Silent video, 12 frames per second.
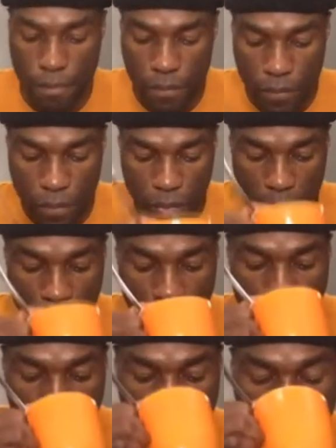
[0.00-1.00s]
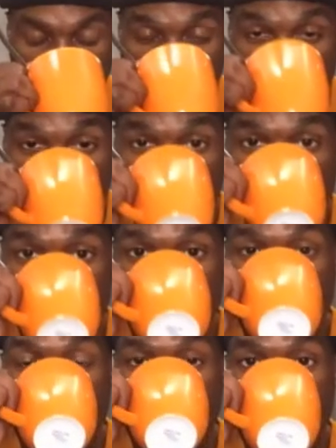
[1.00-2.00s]

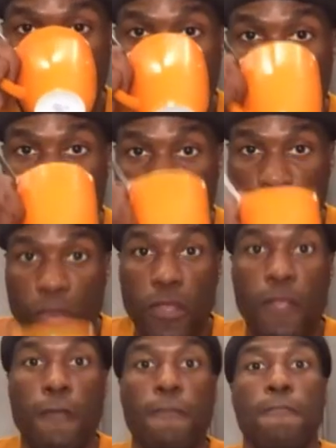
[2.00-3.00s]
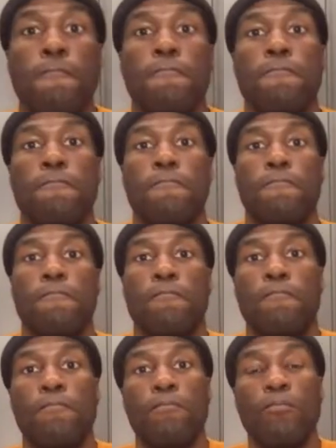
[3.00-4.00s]

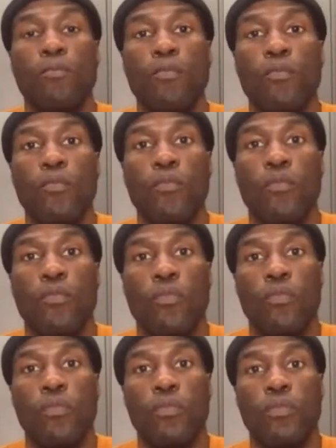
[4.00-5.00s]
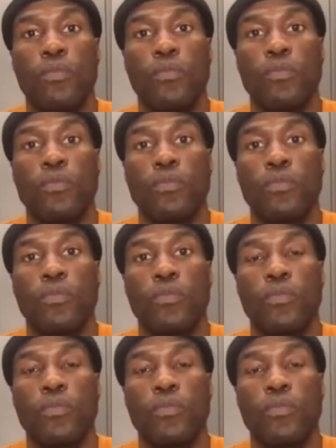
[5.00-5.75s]
No words are spoken by the person on screen.